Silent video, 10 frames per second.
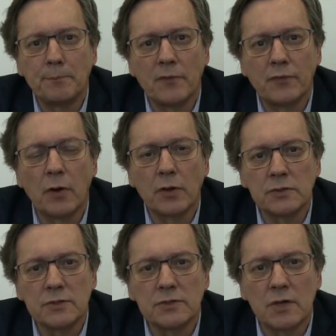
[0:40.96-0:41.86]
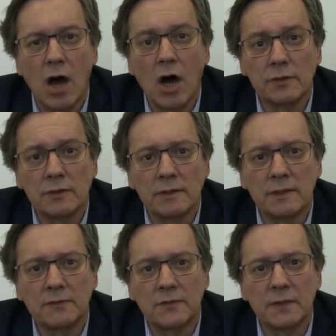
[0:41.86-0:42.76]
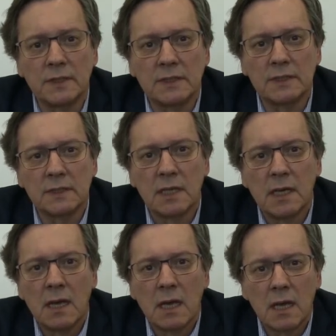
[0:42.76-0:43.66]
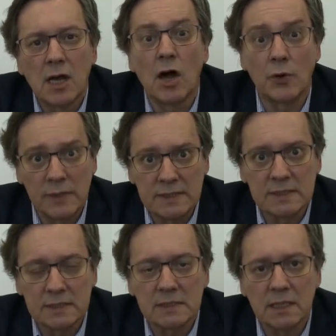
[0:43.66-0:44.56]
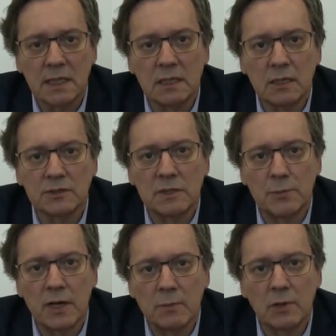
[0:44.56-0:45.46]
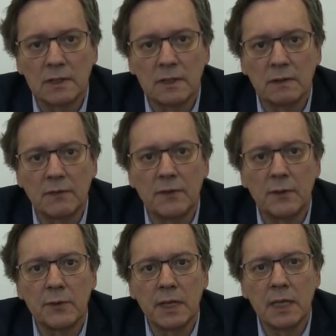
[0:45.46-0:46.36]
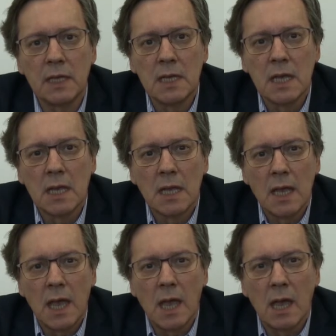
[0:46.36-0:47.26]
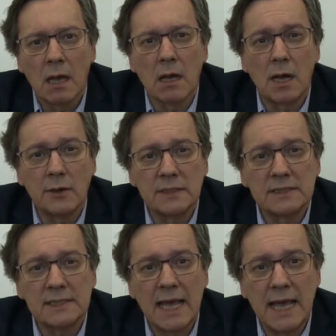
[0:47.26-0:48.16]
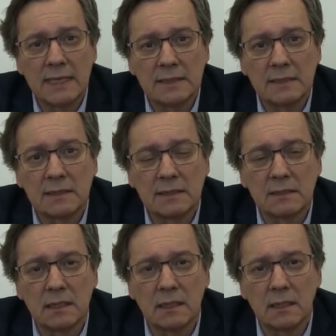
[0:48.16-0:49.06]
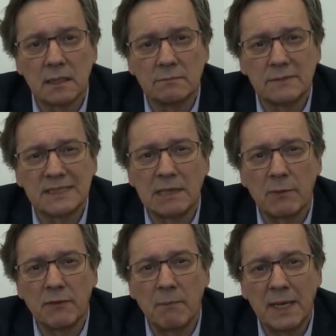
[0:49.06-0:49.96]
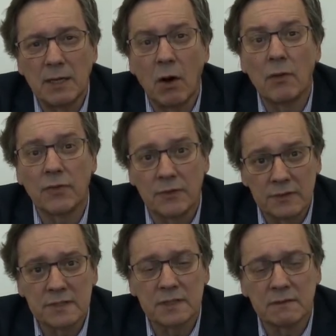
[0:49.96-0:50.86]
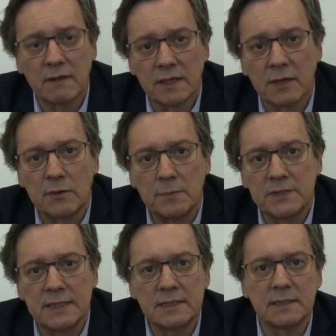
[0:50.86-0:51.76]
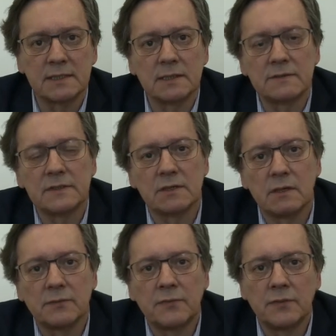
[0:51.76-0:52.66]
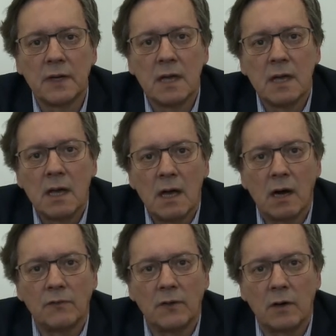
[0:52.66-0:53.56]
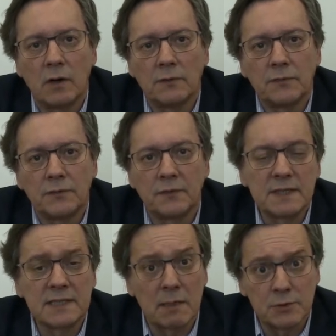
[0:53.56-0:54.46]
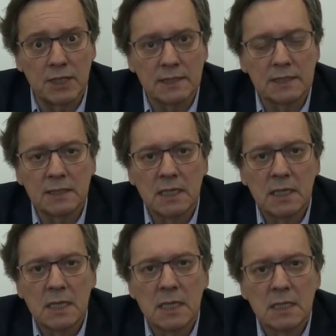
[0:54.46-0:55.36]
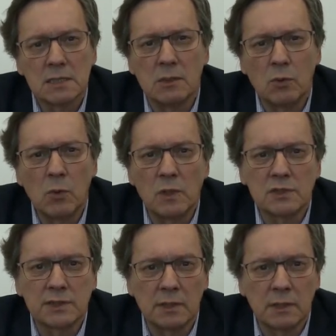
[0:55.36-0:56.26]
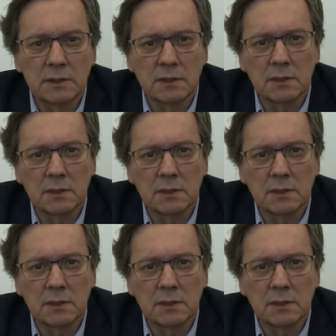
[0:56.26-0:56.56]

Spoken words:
focus on different currents in contemporary political theory, currents and some of the main authors that are representatives of the subject. So we will start